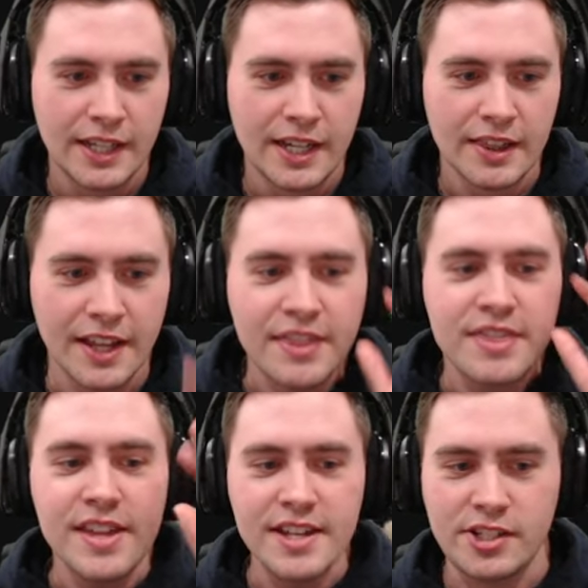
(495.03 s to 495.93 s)
Like
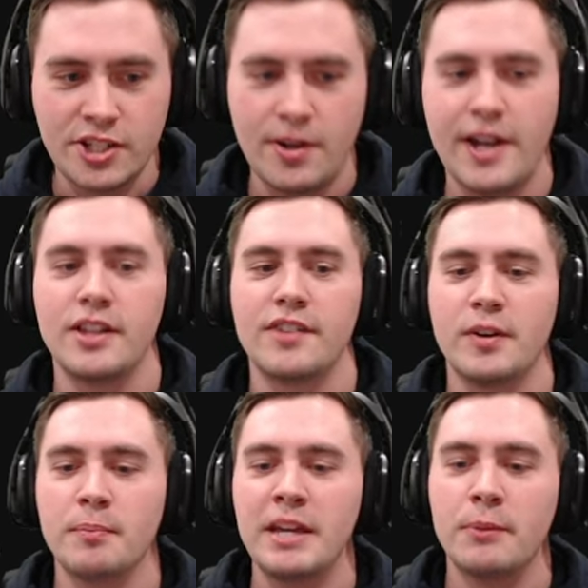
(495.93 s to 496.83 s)
this trailer for
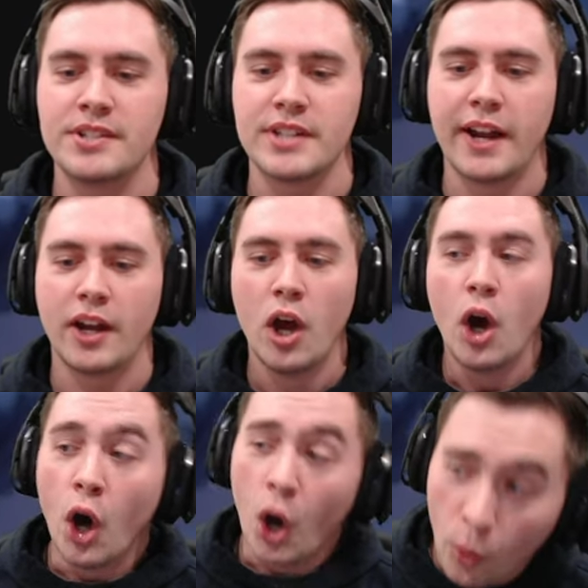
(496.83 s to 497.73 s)
me was like,
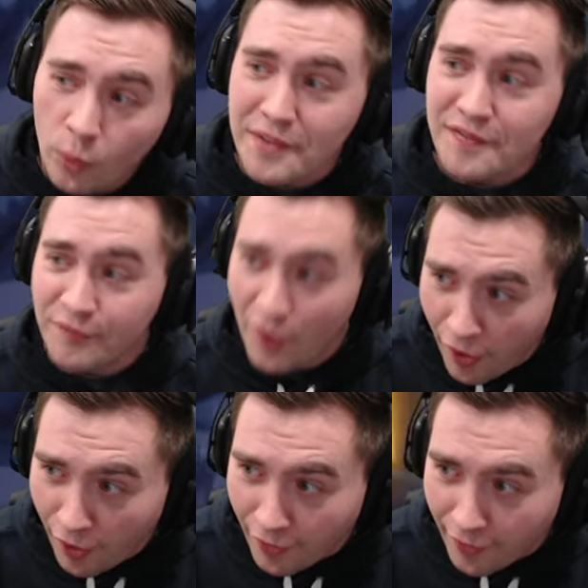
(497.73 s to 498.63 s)
holy fuck!